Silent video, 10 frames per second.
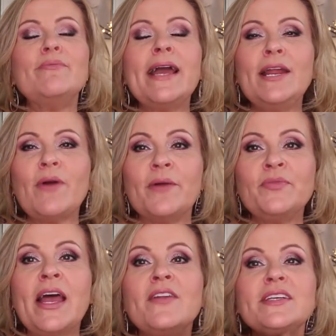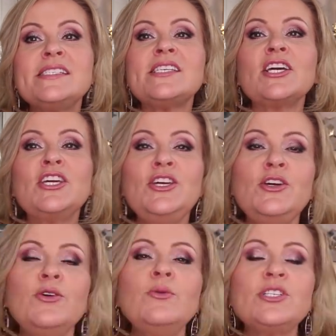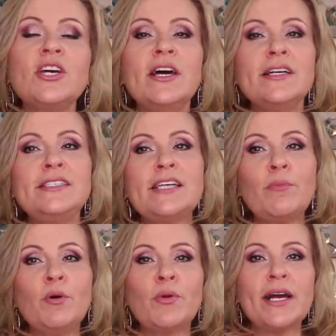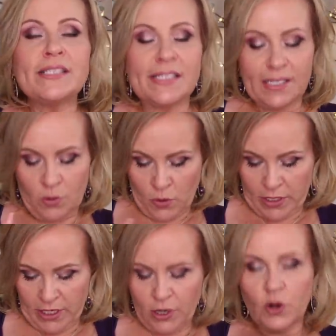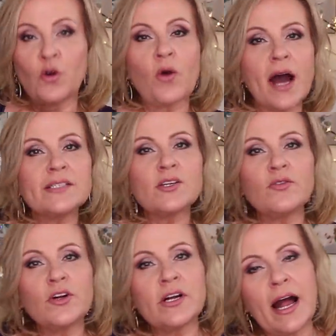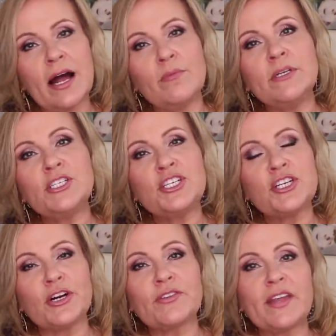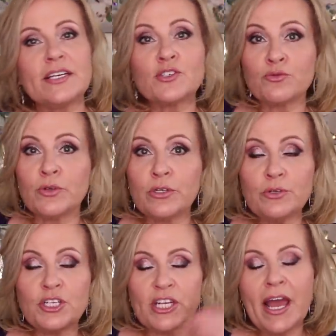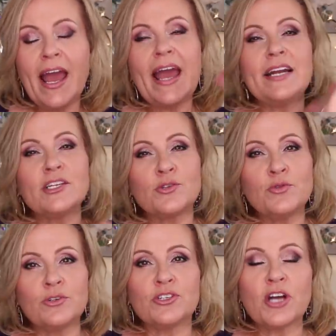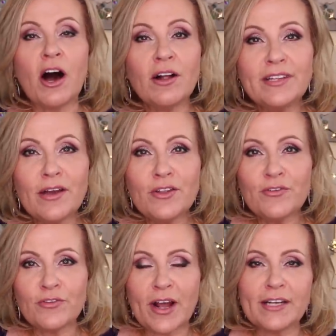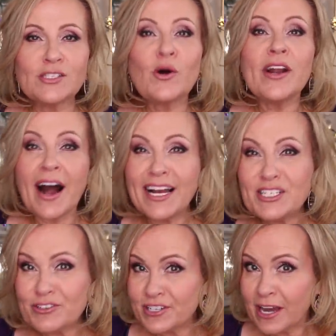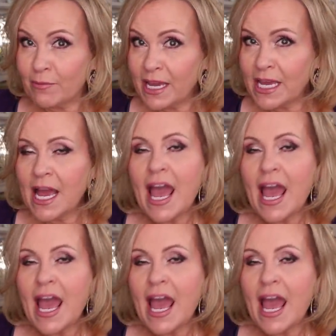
Anyway, this is a cute double-breasted, or, you know, crossover shirt that is ruched, and it's ruched all down the front, so it hides your tummy,